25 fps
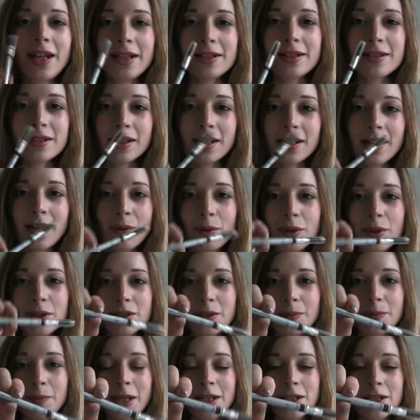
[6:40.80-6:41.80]
The next thing I
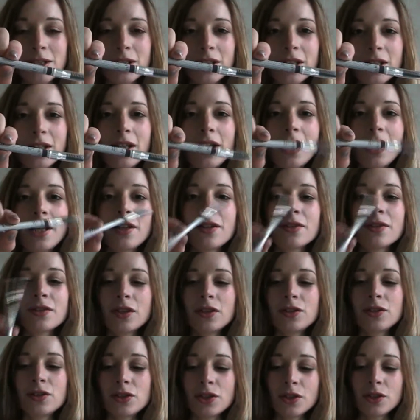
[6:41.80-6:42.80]
want to mention
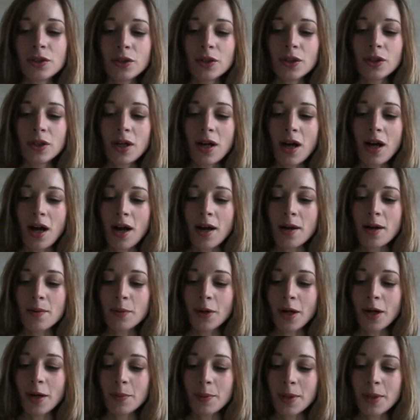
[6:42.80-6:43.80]
is a Dior
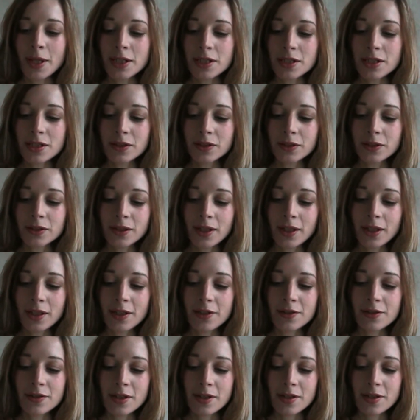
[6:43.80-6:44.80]
eyebrow pencil, and
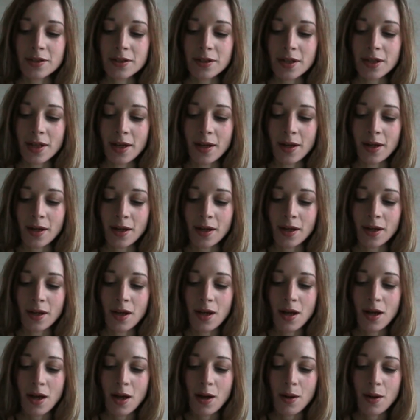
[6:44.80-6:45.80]
this is
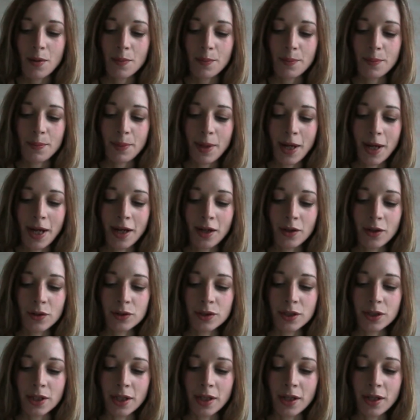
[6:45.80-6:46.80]
their
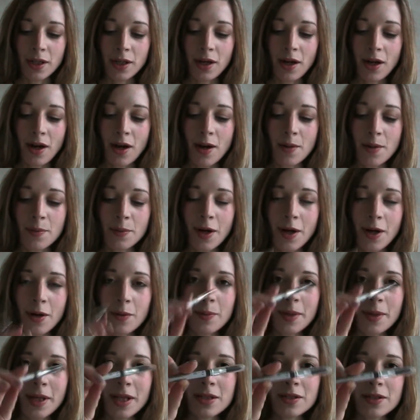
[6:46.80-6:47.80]
powder
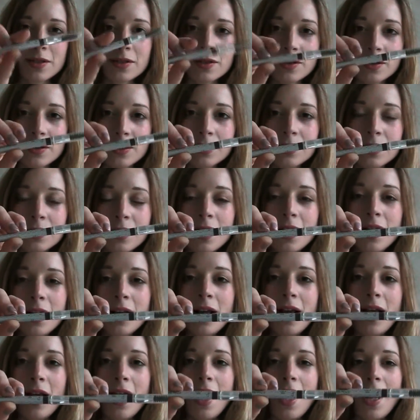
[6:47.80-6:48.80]
eyebrow pencil.
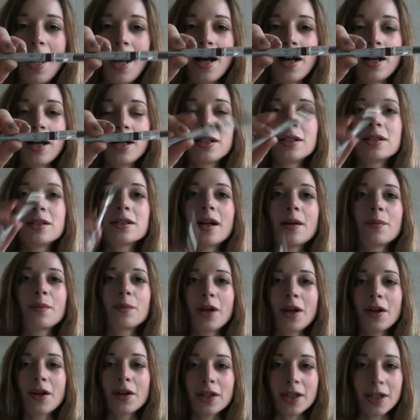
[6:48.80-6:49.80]
And I'm
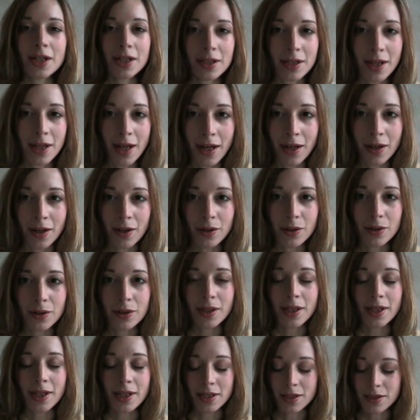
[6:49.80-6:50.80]
wearing it
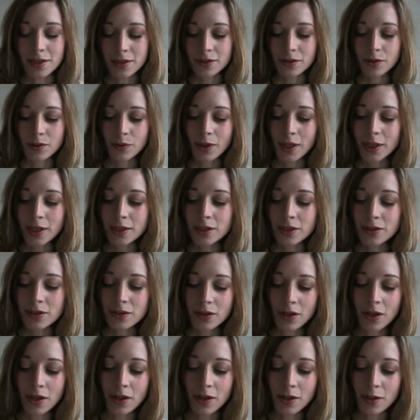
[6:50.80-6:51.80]
now. It's quite a
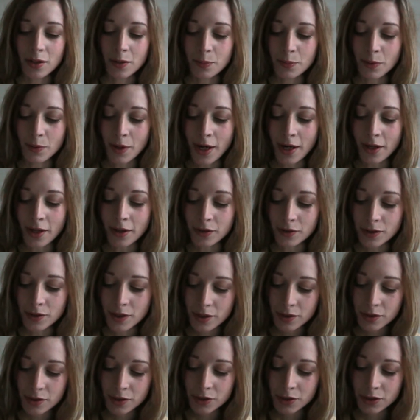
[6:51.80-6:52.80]
dark brown.
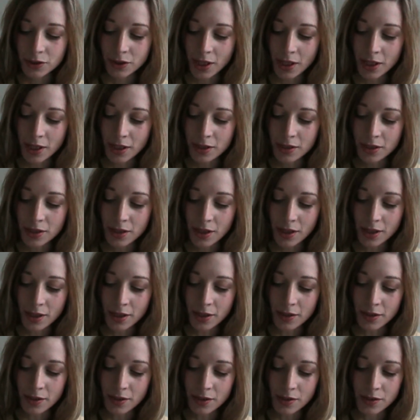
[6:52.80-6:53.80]
This shade
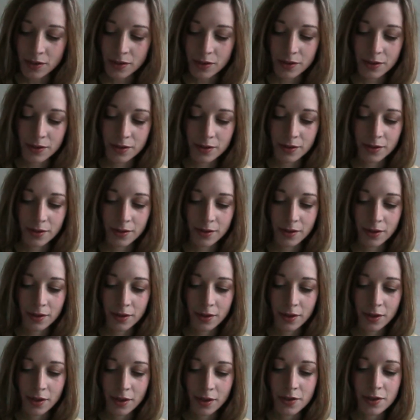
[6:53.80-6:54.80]
is
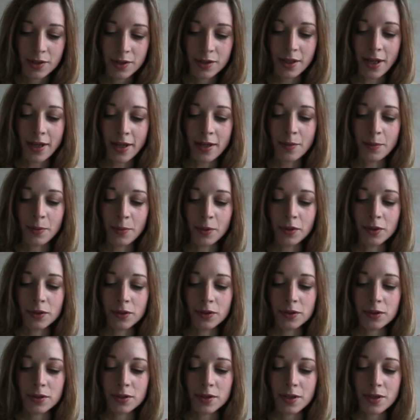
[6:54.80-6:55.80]

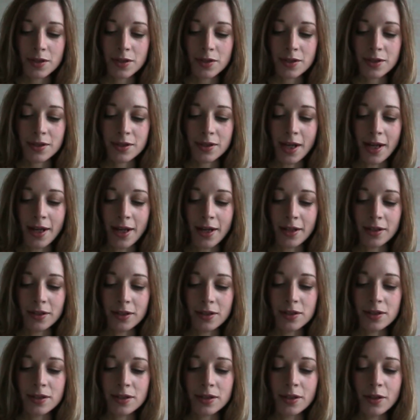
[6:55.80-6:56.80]
Sable
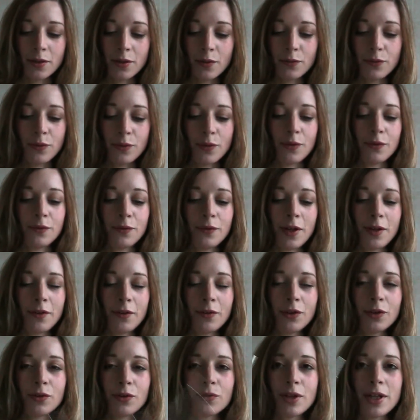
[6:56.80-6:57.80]
Sand
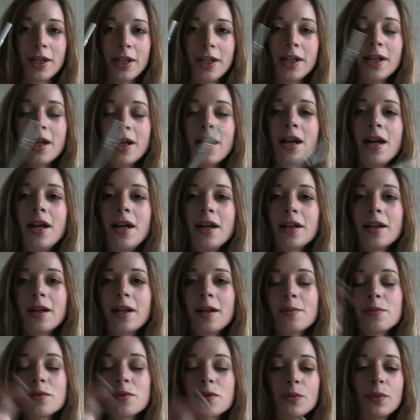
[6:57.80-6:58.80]
453.
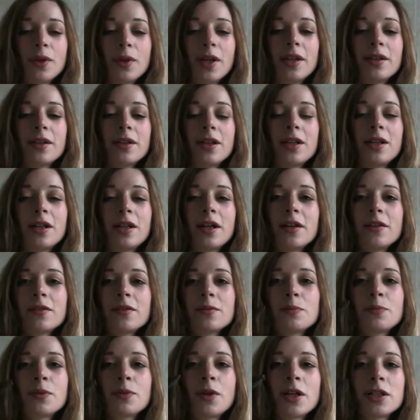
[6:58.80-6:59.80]
Comes with a
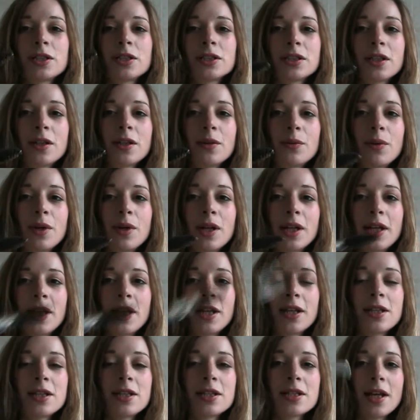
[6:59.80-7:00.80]
nice brush at one
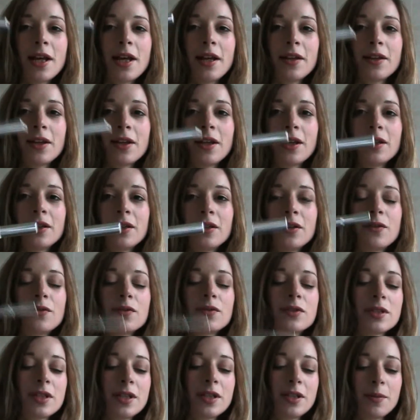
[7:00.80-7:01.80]
end and then
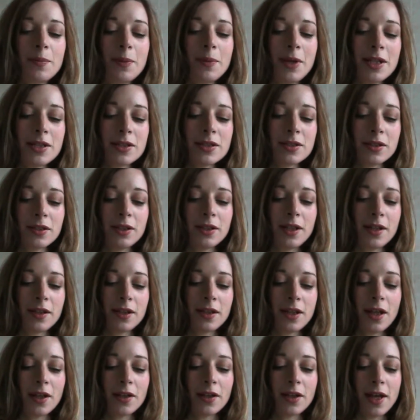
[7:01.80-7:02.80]
obviously the pencil
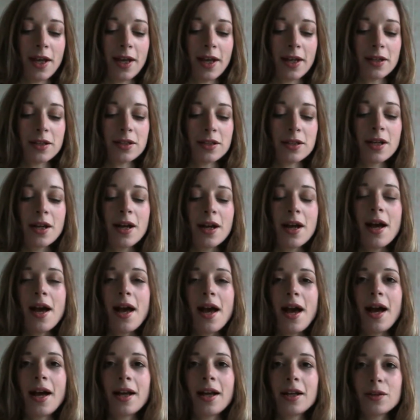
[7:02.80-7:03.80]
at the other end,
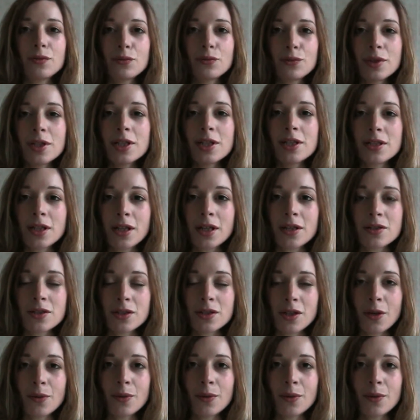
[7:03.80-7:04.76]
and it really does